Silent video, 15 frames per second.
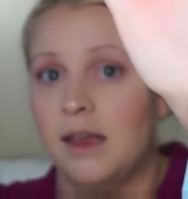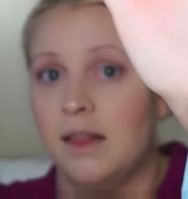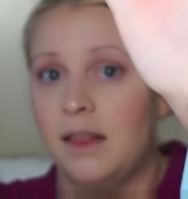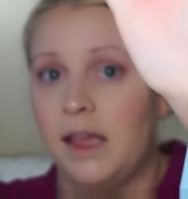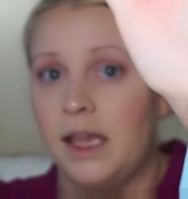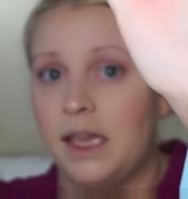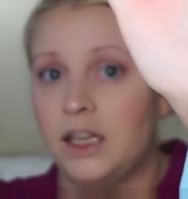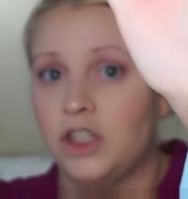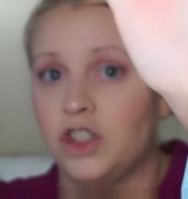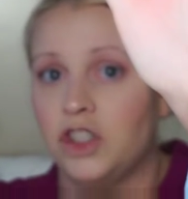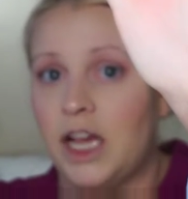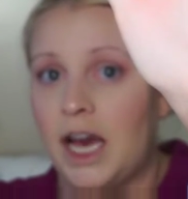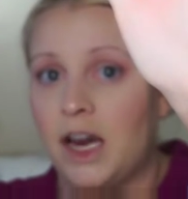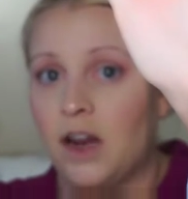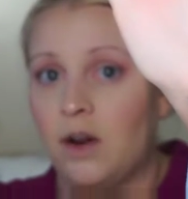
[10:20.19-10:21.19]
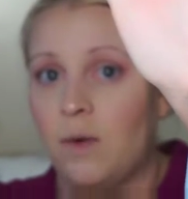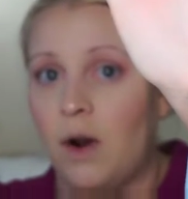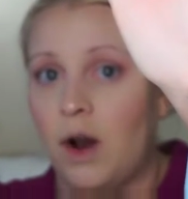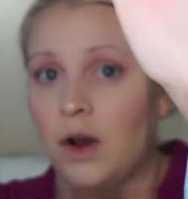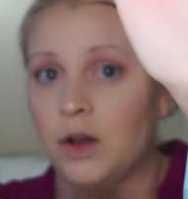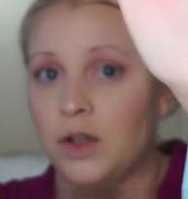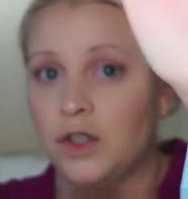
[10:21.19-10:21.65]
the shadow
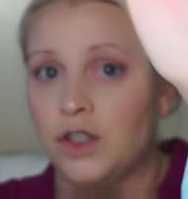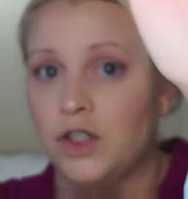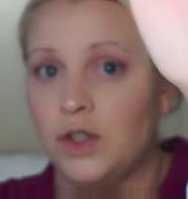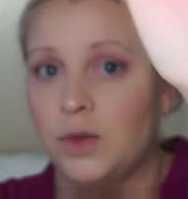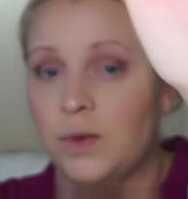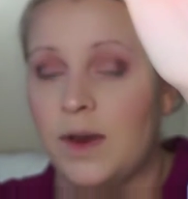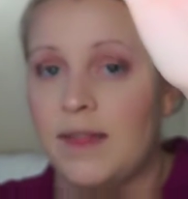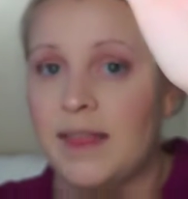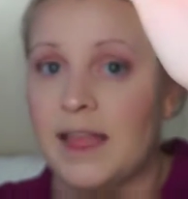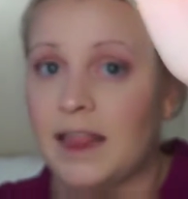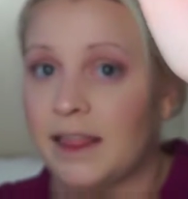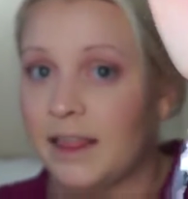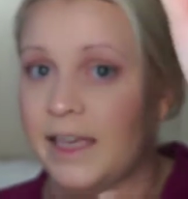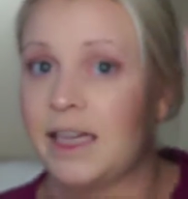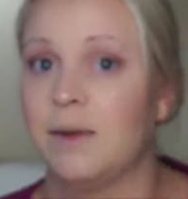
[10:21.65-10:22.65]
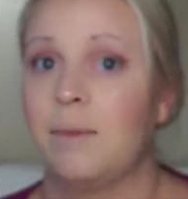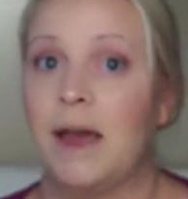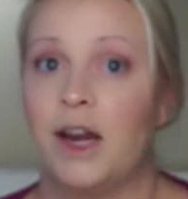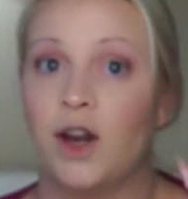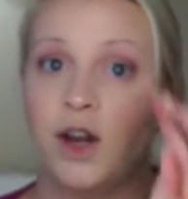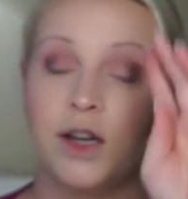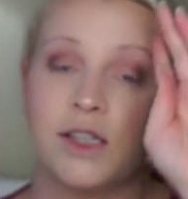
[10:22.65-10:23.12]
onto the lid
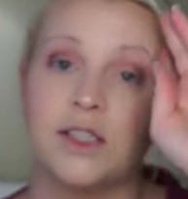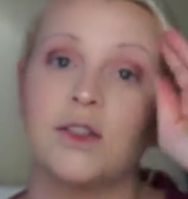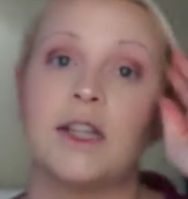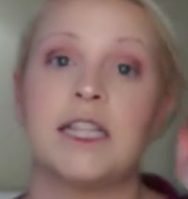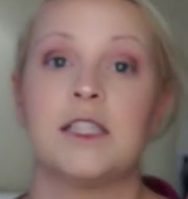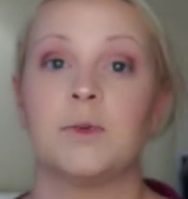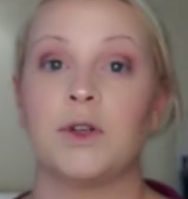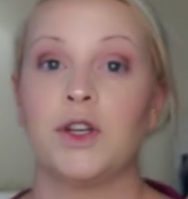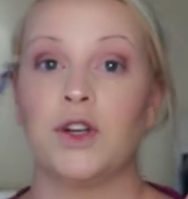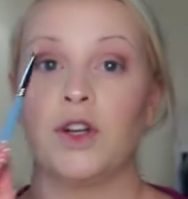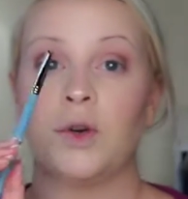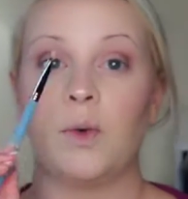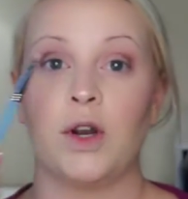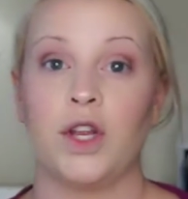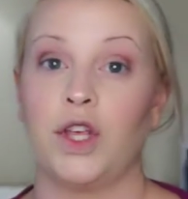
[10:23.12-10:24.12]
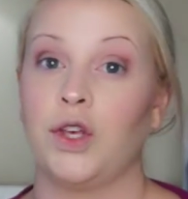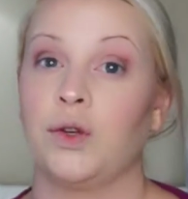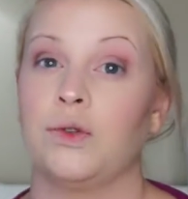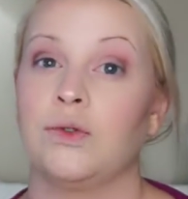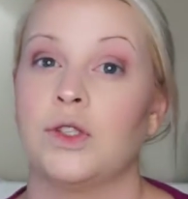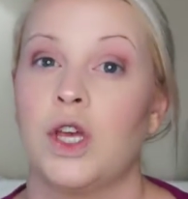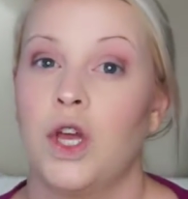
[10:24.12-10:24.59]
better. So that's what you're going to want to
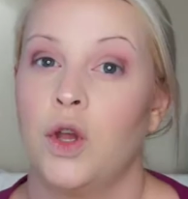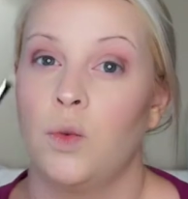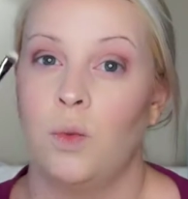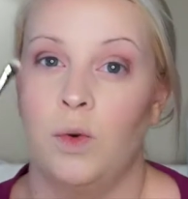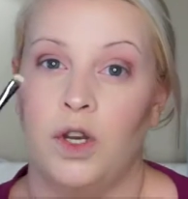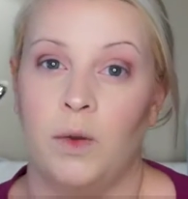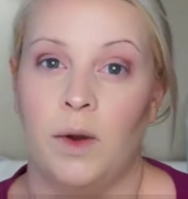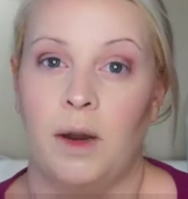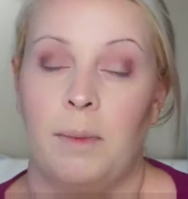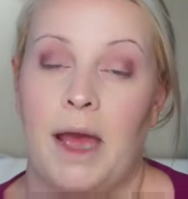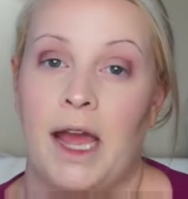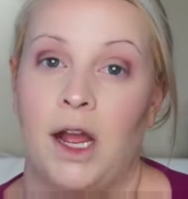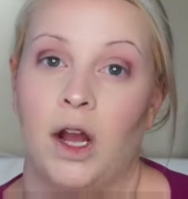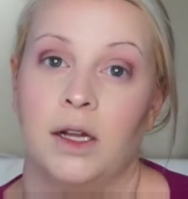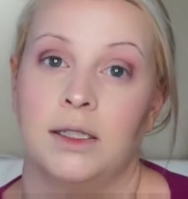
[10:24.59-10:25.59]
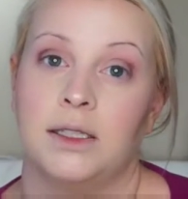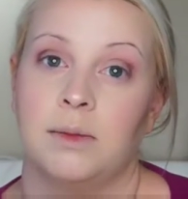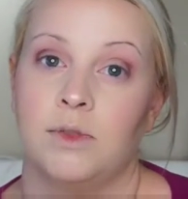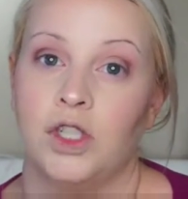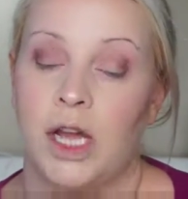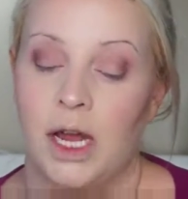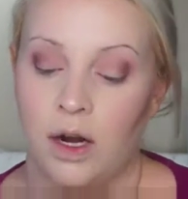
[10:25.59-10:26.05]
use when you want to pack on some
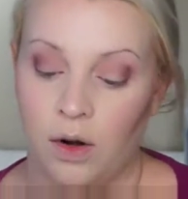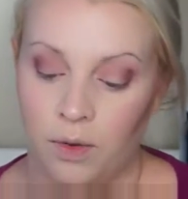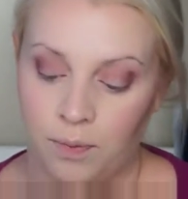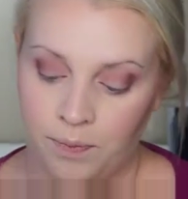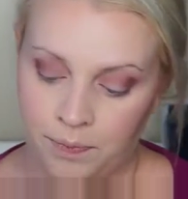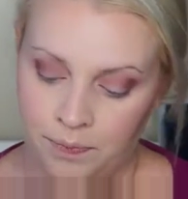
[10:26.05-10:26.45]
shadow.